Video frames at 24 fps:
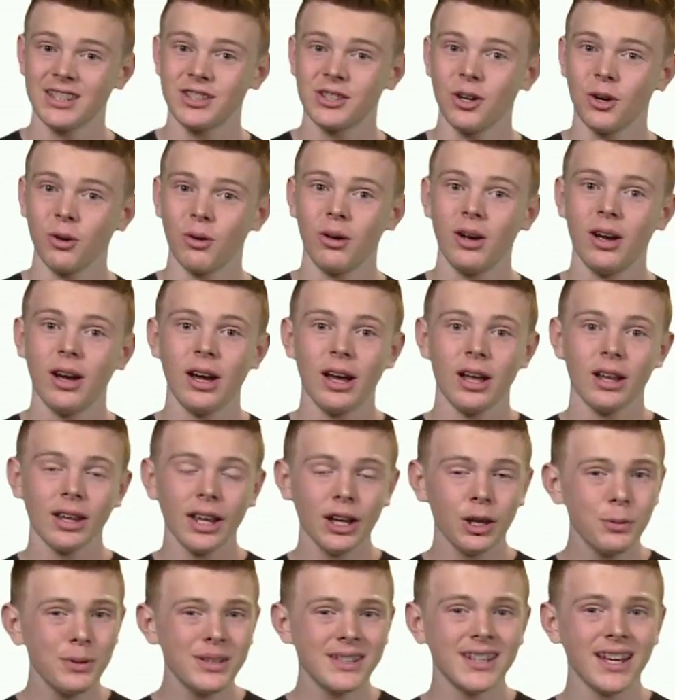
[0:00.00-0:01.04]
so.
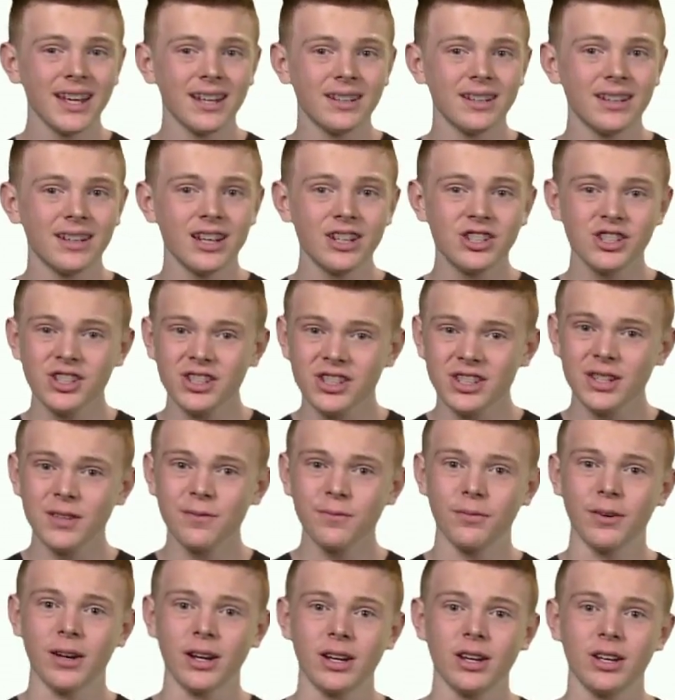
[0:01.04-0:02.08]
Like we said, it's just
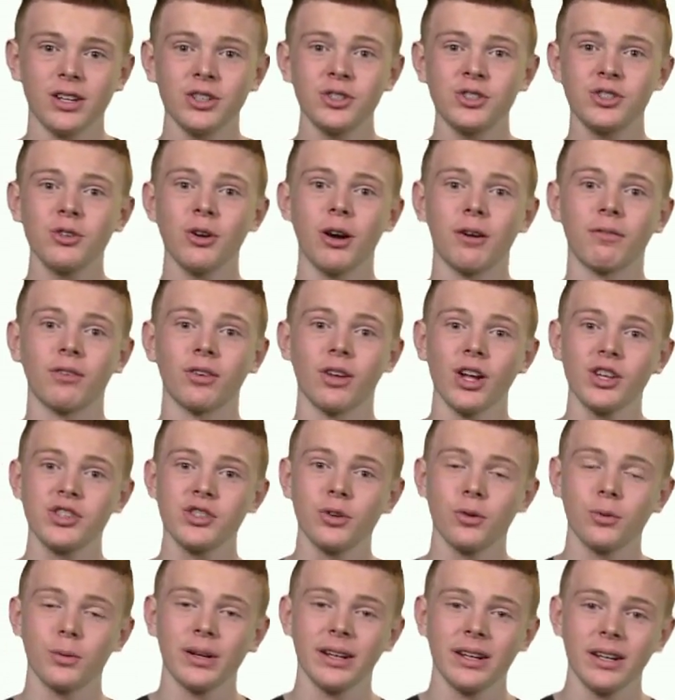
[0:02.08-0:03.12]
different. You still have
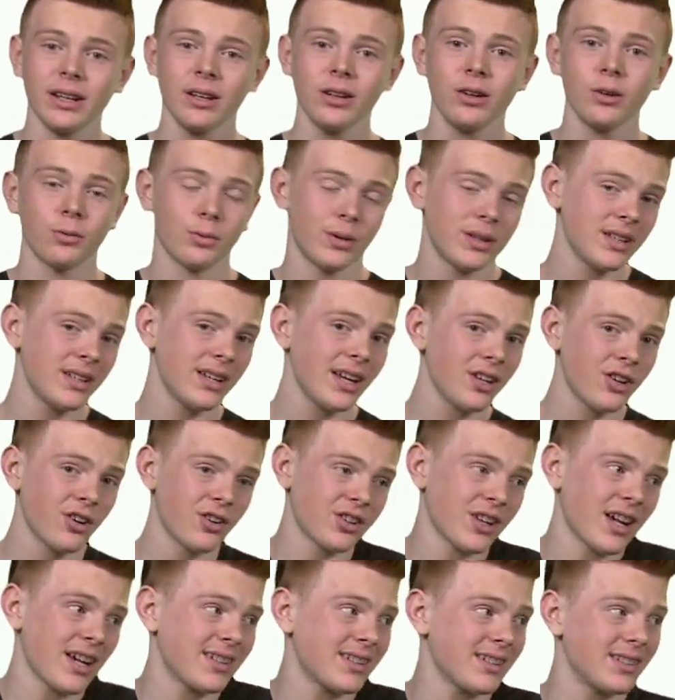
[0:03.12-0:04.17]
lots of reading, written
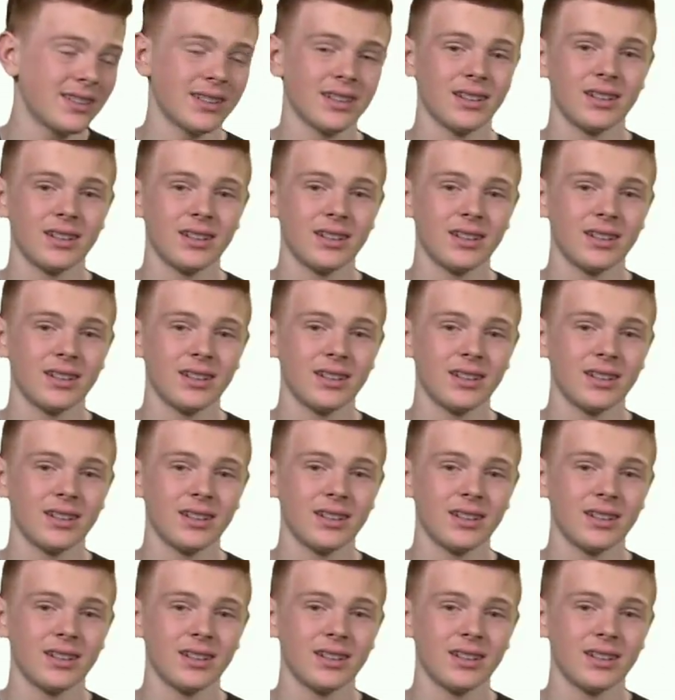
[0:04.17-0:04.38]
exercises,